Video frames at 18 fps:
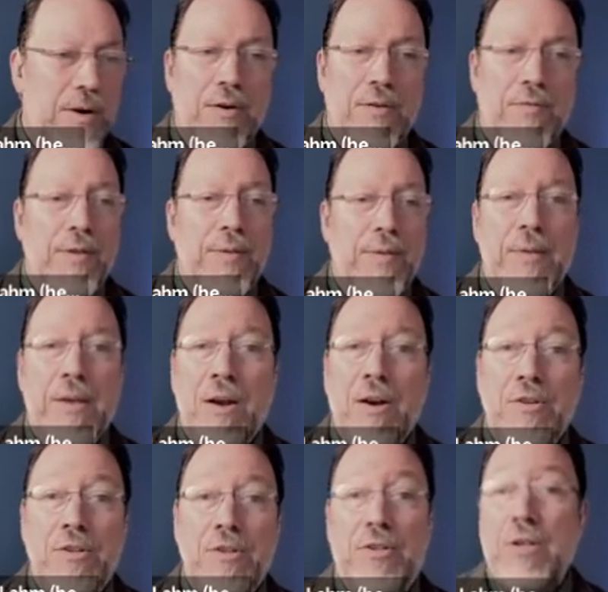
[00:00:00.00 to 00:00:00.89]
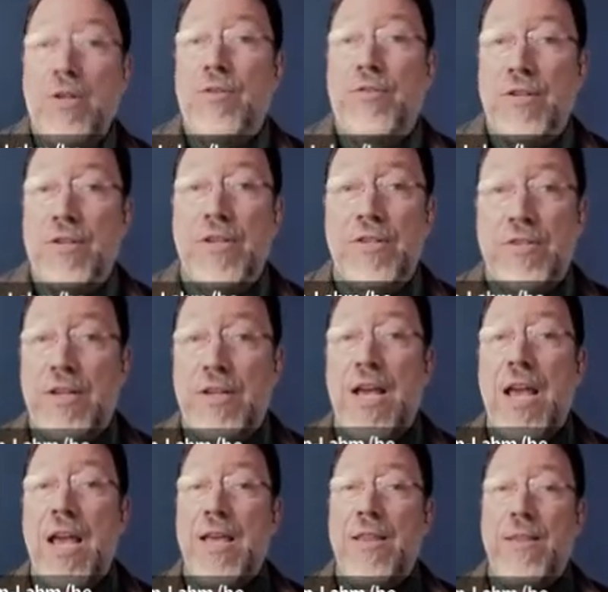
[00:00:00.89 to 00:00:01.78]
of them, they are still to this
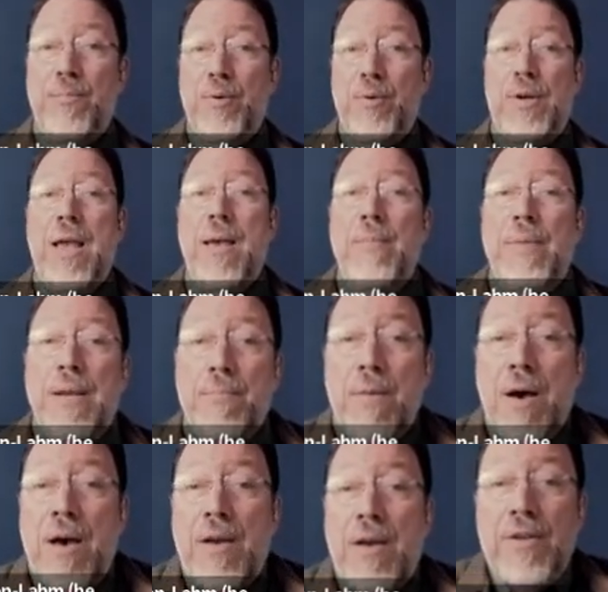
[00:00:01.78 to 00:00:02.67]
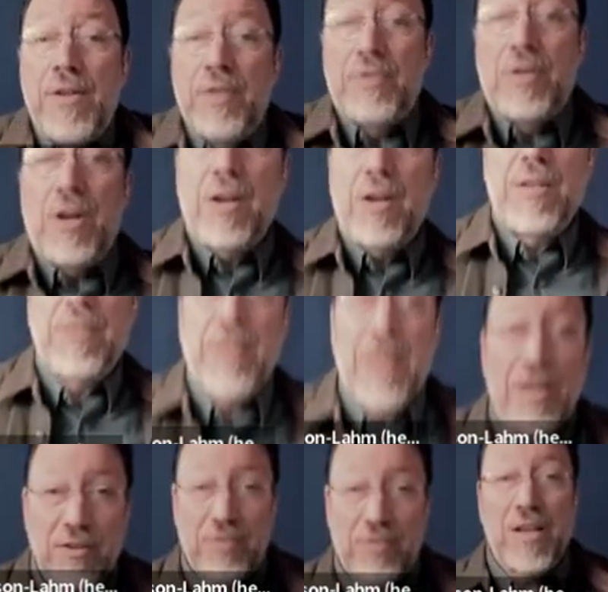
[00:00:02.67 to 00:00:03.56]
day the preeminent modernist architects.